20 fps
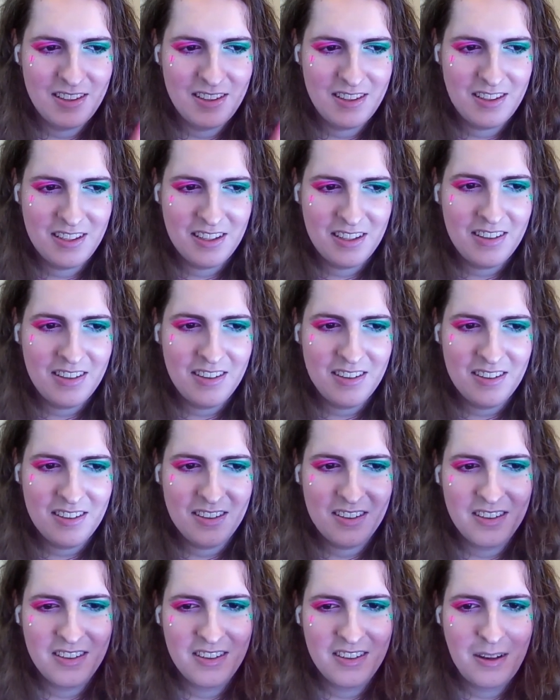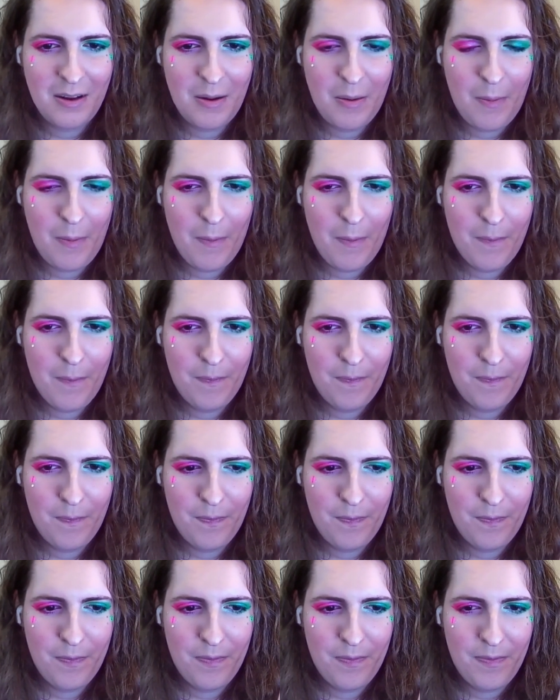didn't
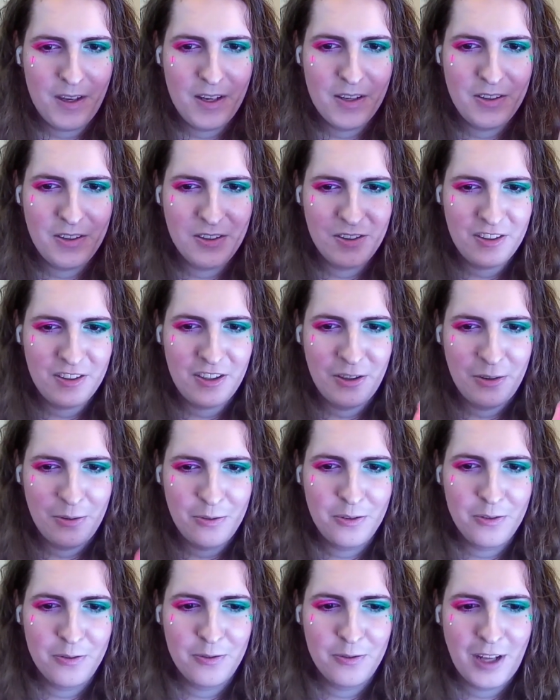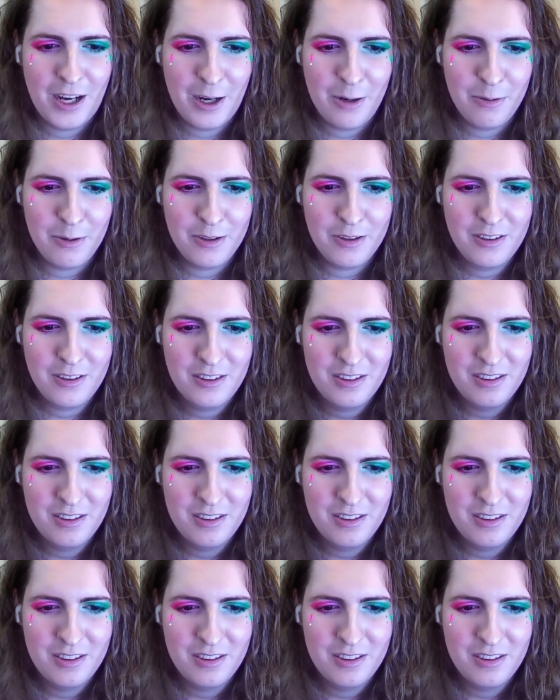and just killed the flower,